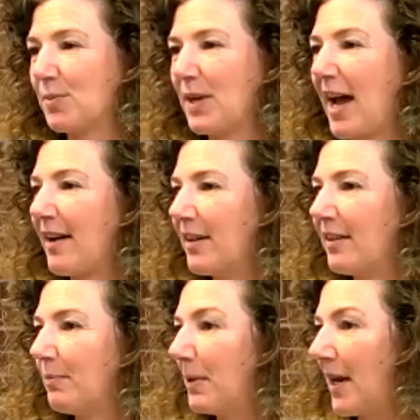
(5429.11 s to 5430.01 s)
we
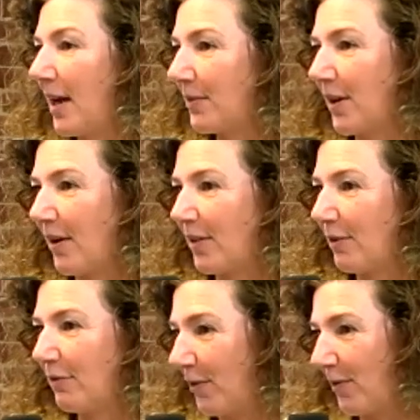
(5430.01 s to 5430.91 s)
haven't been out there on the
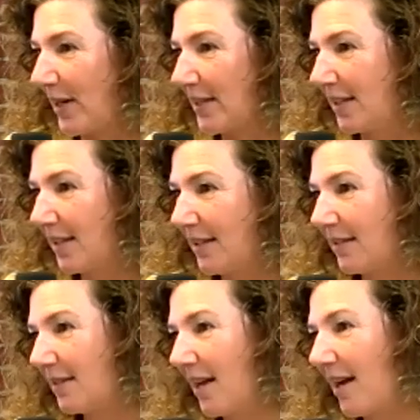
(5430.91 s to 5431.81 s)
fundraising
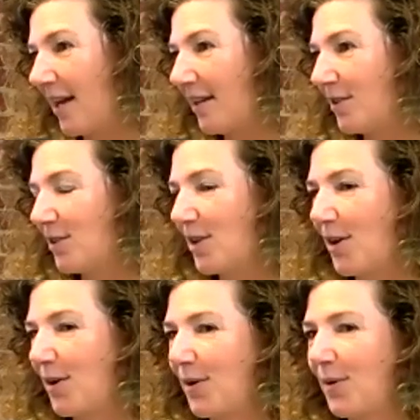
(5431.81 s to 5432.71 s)
side.
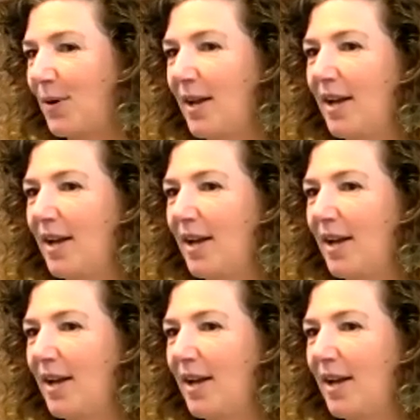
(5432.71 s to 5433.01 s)
So